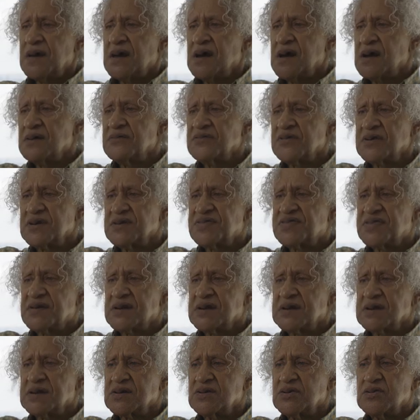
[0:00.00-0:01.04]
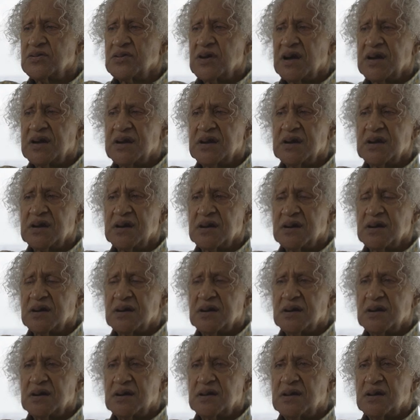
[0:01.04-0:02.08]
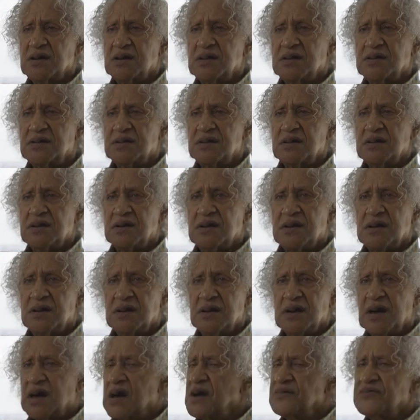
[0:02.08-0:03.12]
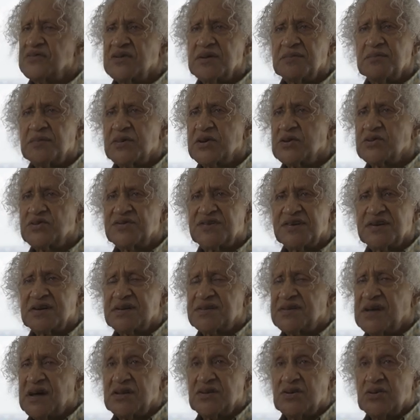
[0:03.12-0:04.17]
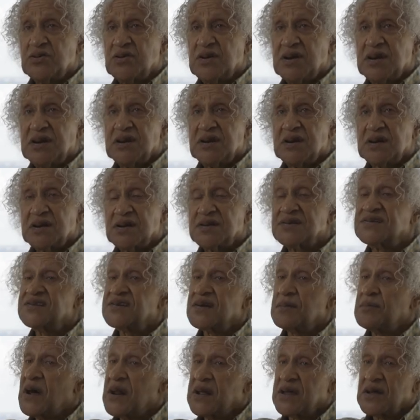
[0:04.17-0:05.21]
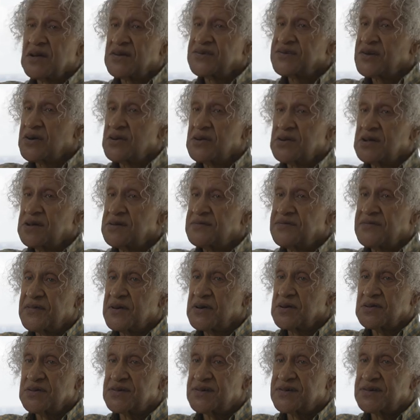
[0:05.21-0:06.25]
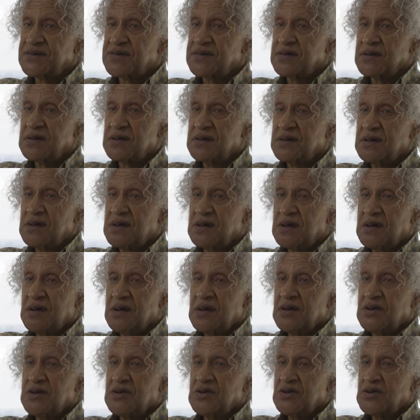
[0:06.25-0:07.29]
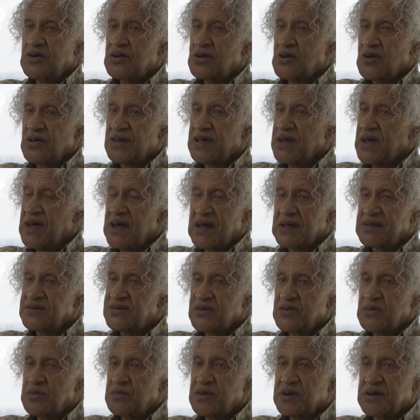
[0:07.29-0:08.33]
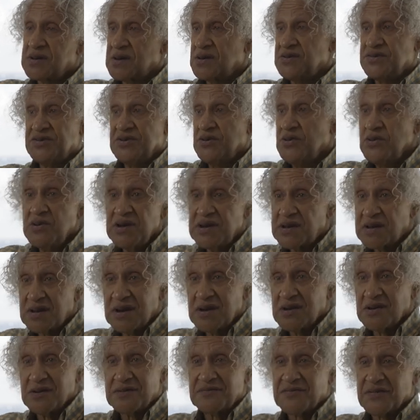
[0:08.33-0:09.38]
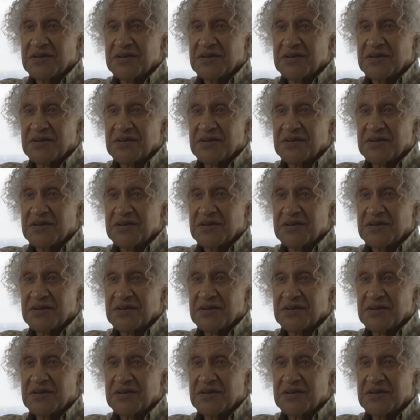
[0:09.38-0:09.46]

everything you hear, every music that you hear, somebody else heard it first. You know, they had to because you didn't hear it